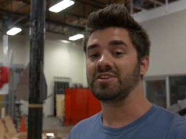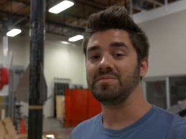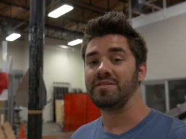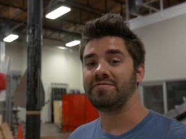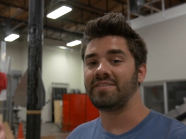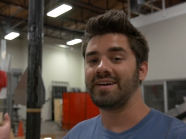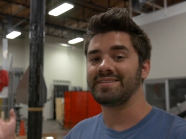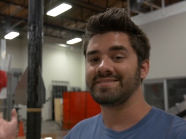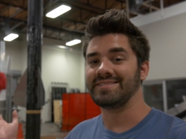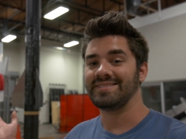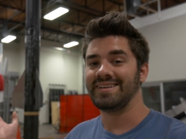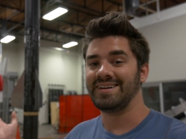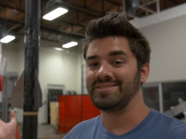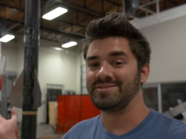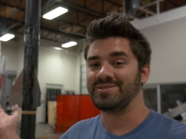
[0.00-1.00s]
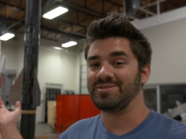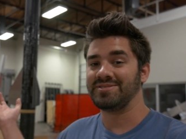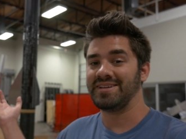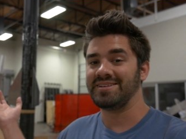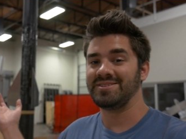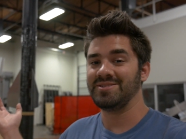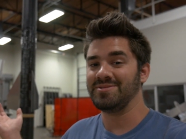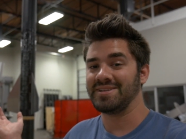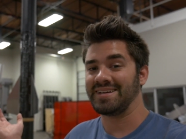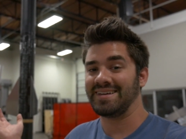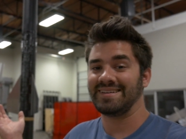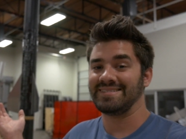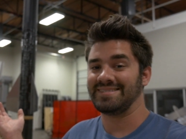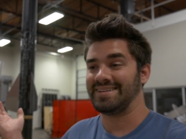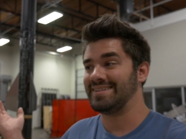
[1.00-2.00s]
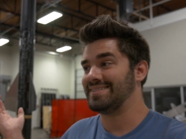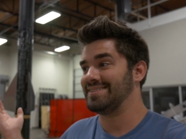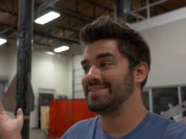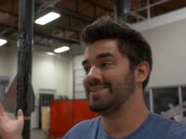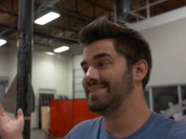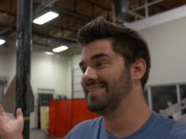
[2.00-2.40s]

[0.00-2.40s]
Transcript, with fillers: gonna be fast and loud, so stay tuned, I guess. I don't know.